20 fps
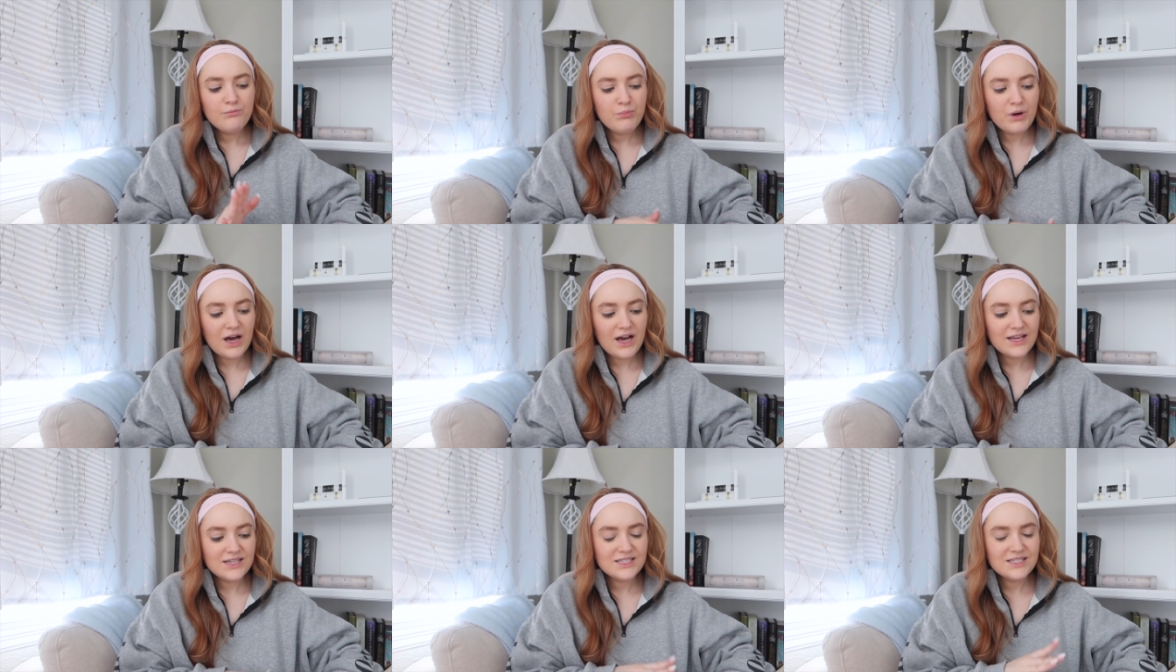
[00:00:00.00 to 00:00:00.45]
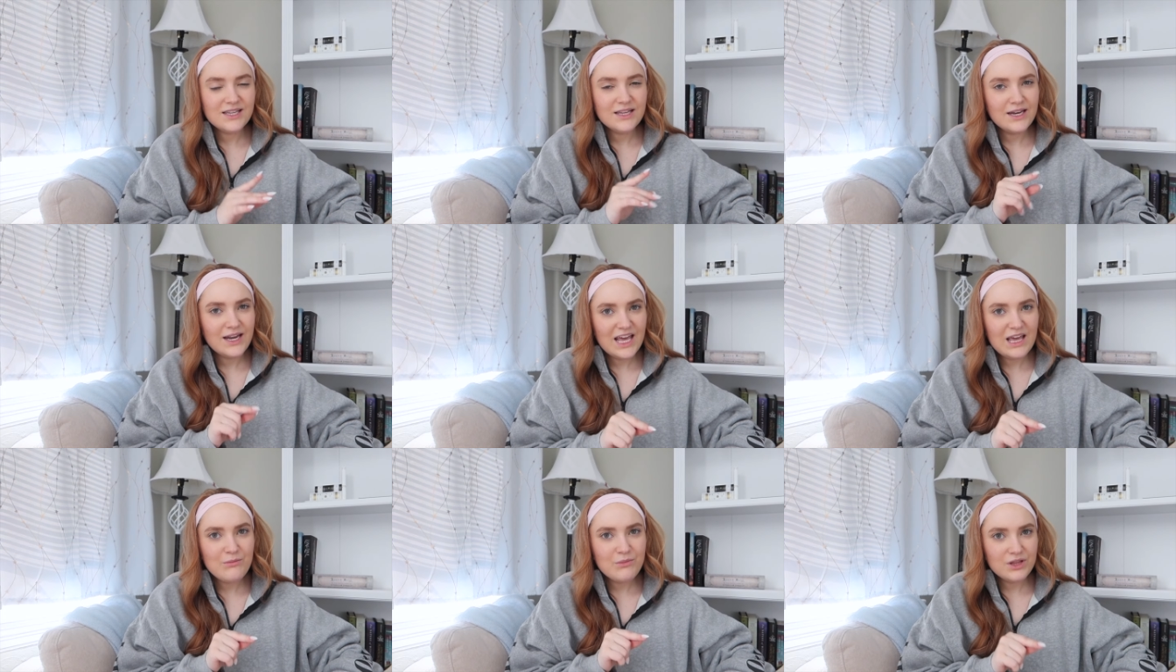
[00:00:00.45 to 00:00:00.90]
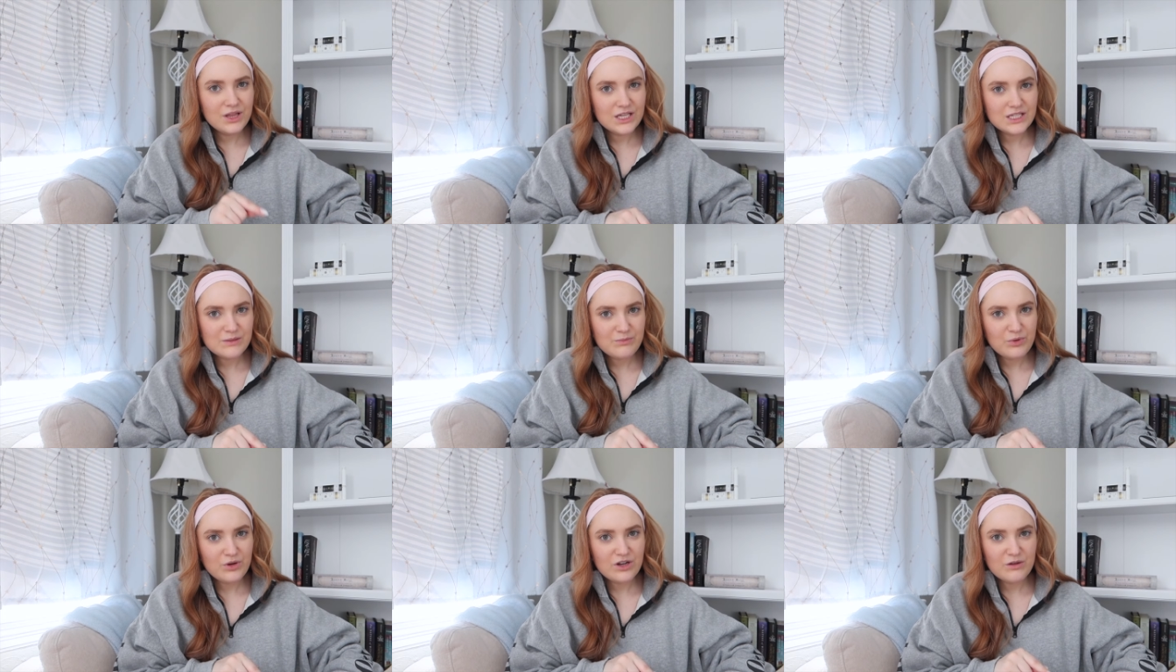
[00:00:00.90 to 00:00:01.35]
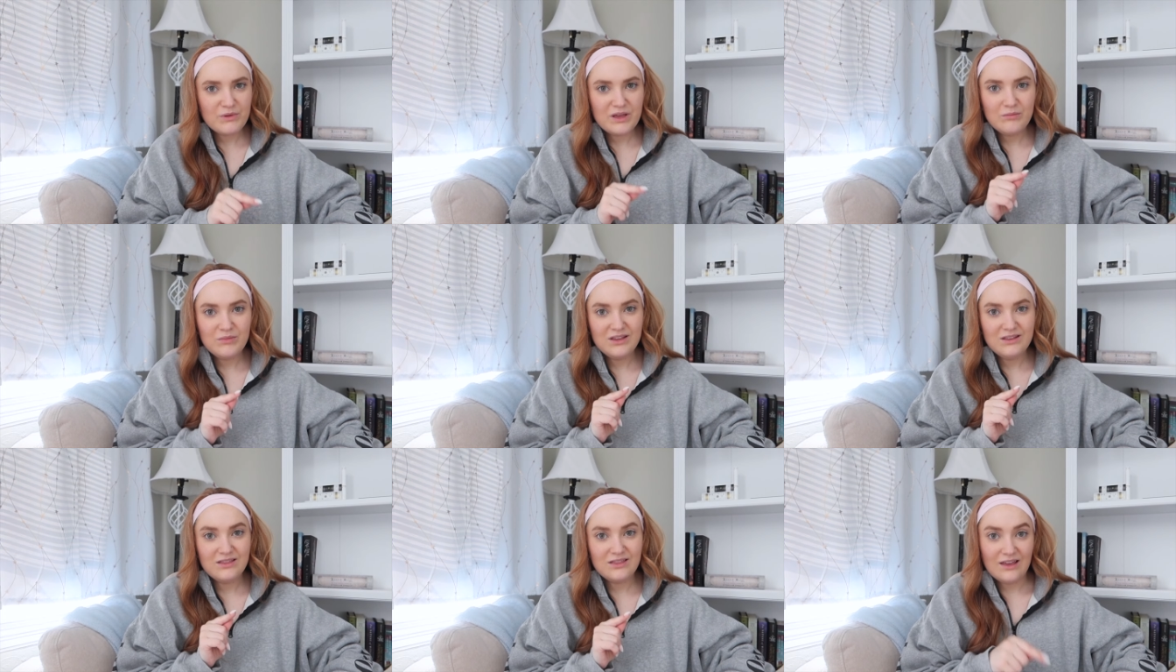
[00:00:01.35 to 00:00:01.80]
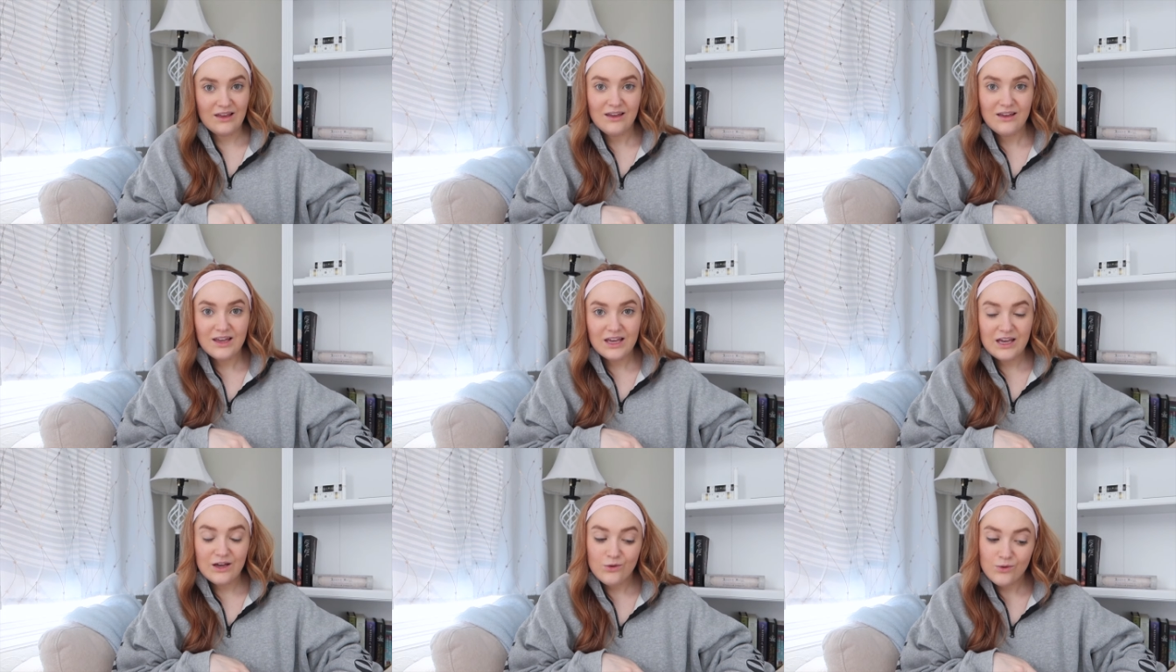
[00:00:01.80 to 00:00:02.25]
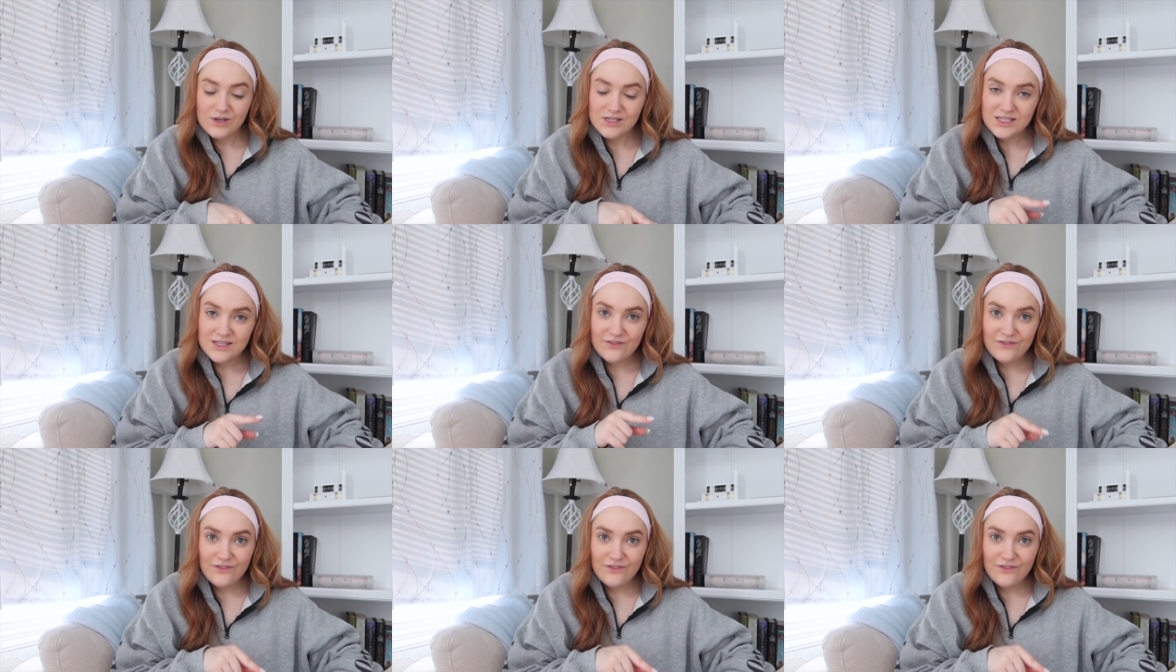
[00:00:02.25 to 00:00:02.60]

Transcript: but the name of this book made me think it was a